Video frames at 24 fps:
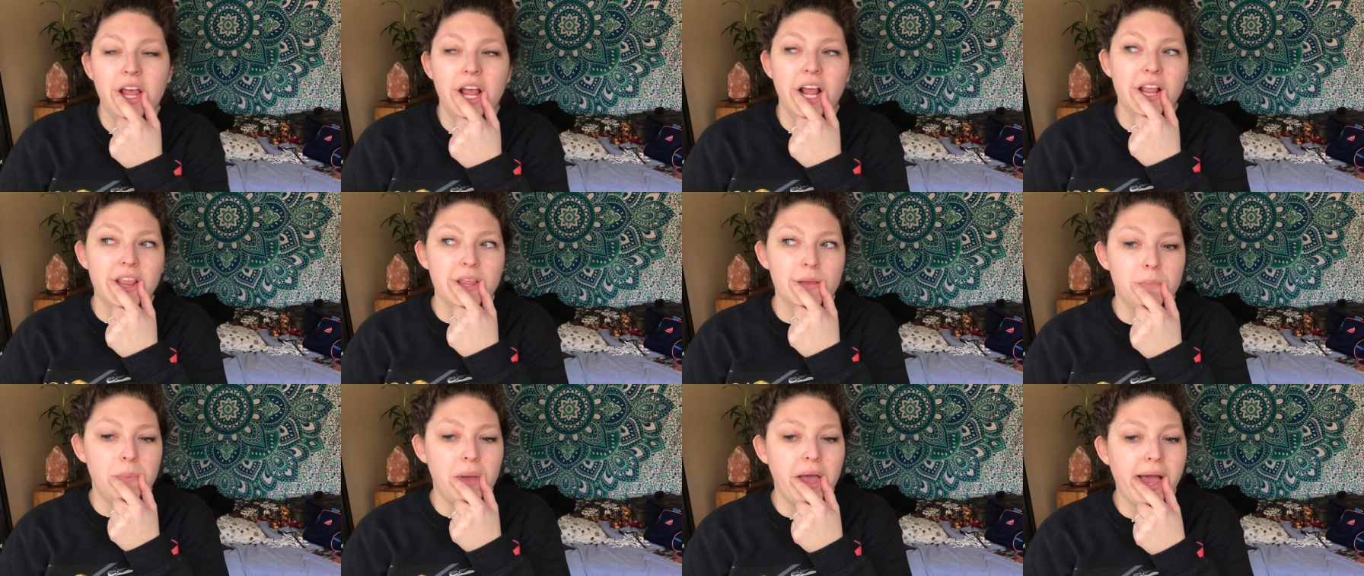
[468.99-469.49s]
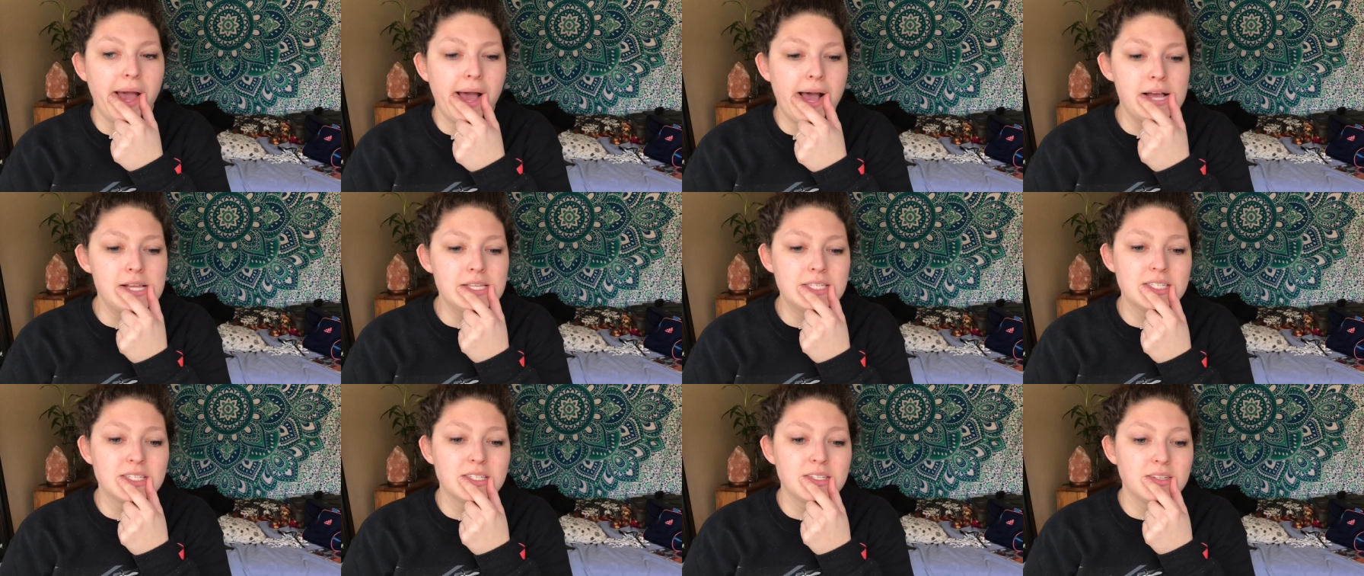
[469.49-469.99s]
in the
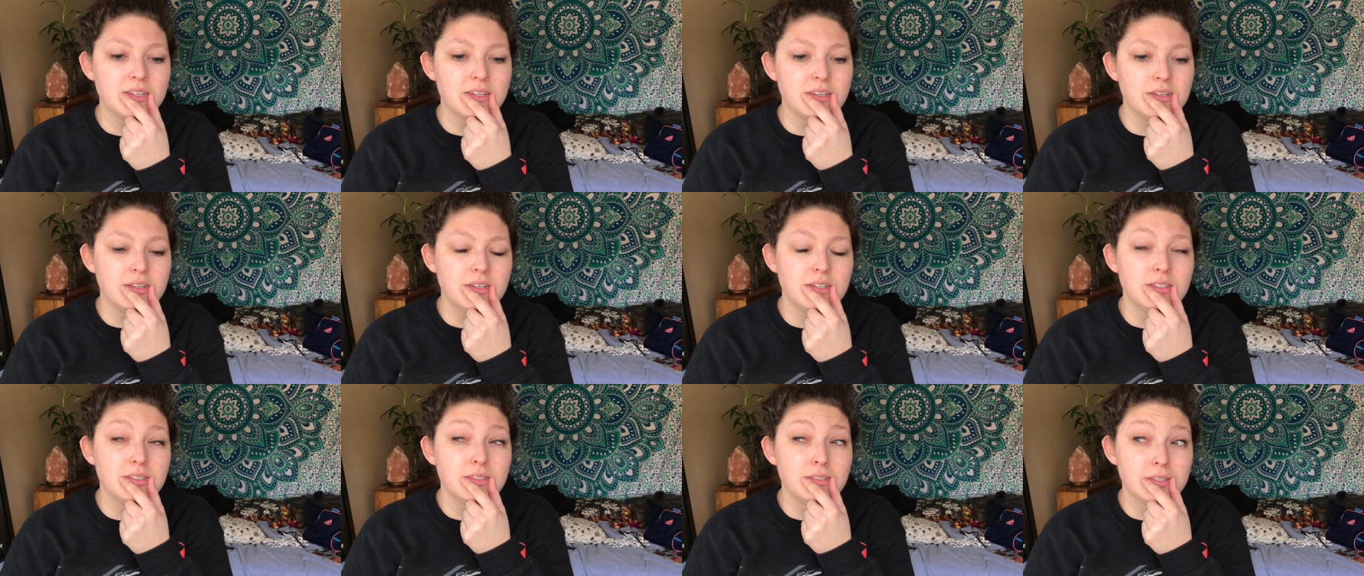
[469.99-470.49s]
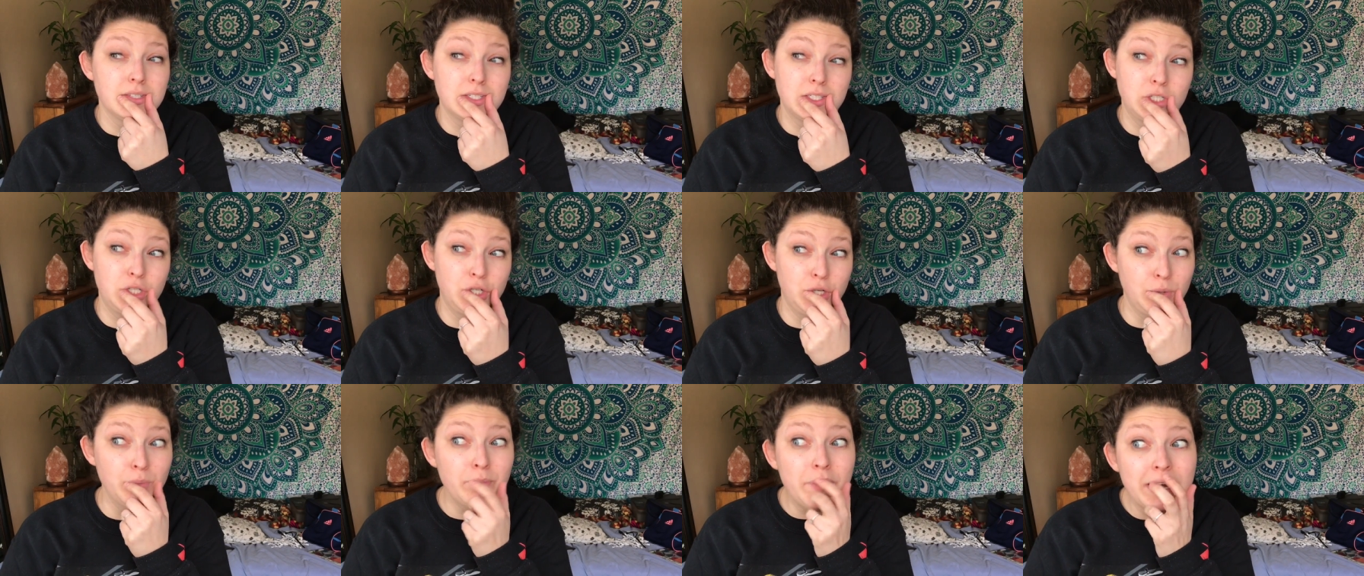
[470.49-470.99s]
past
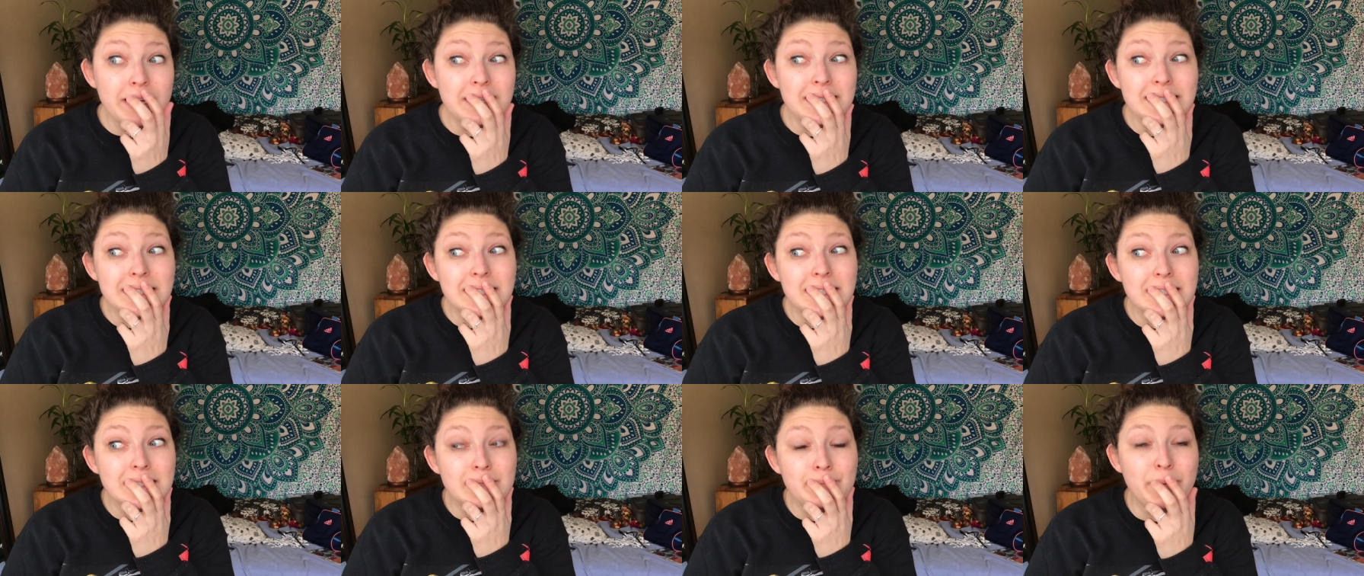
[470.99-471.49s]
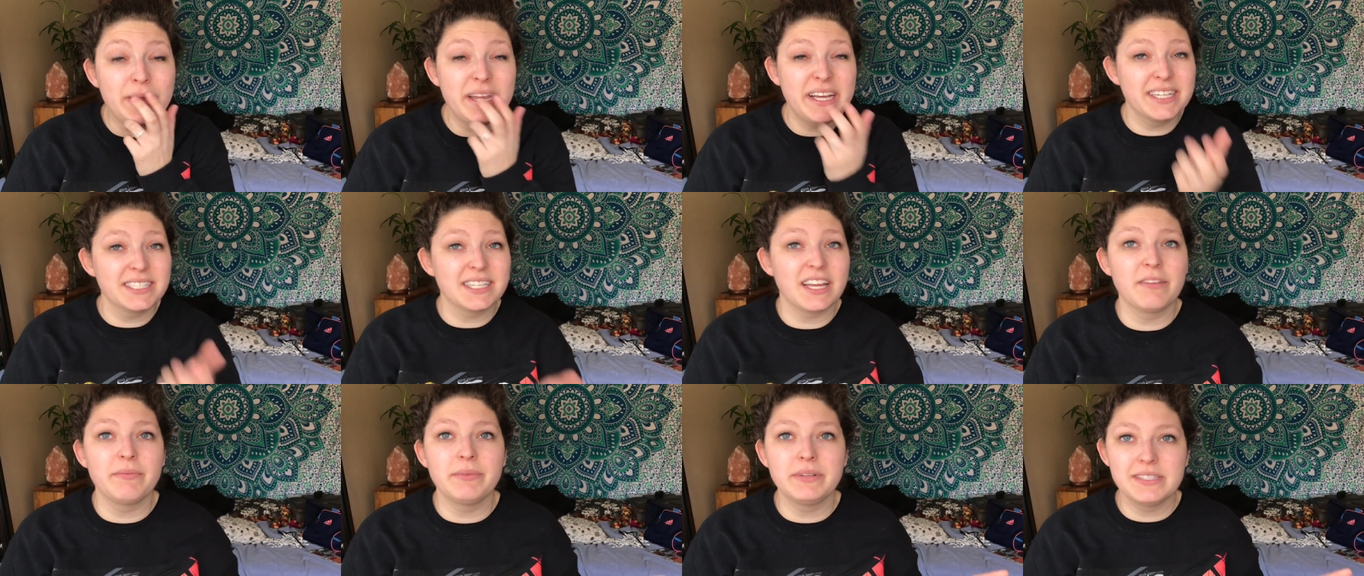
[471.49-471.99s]
2 months
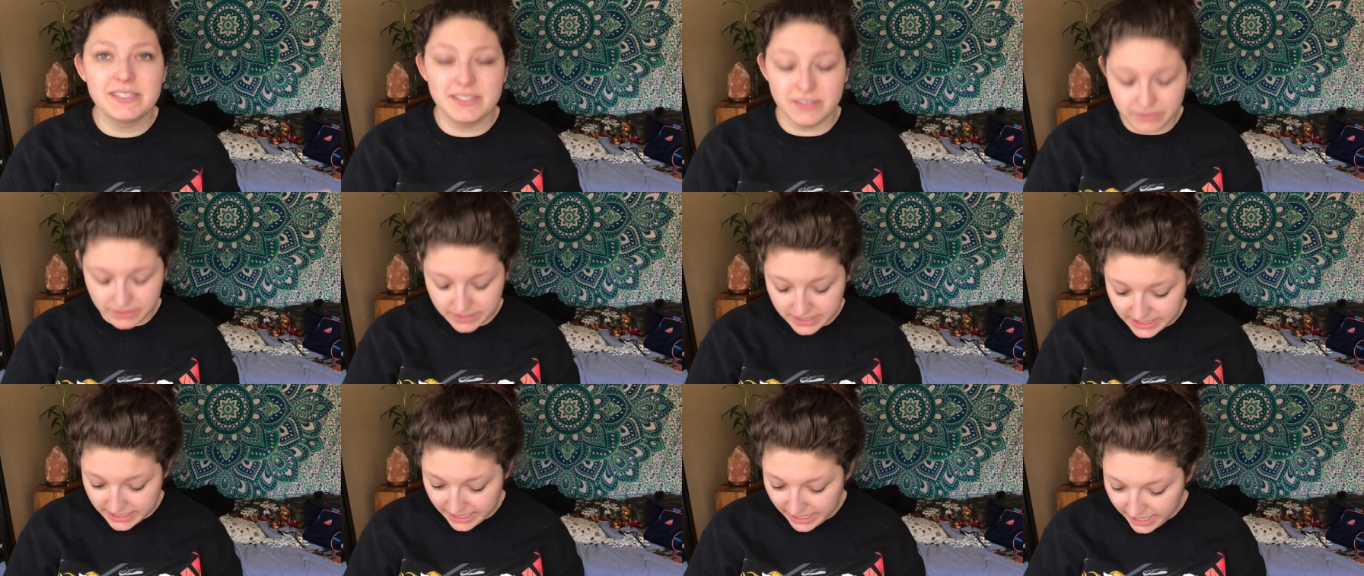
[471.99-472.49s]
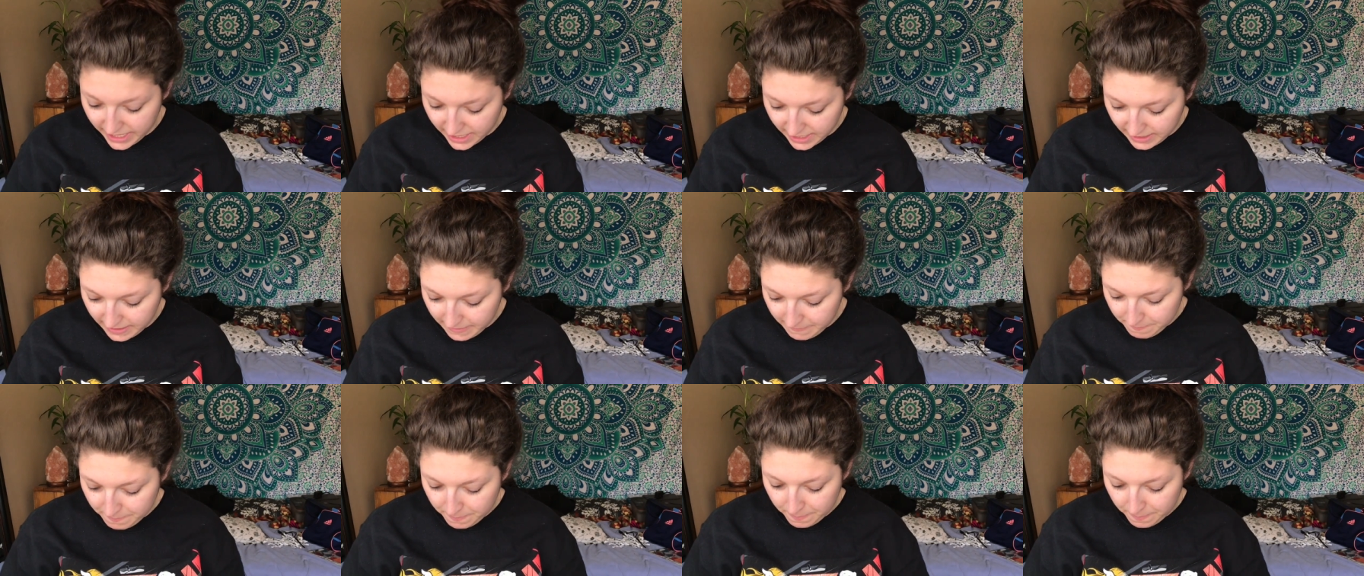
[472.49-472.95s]
because I've been so sick.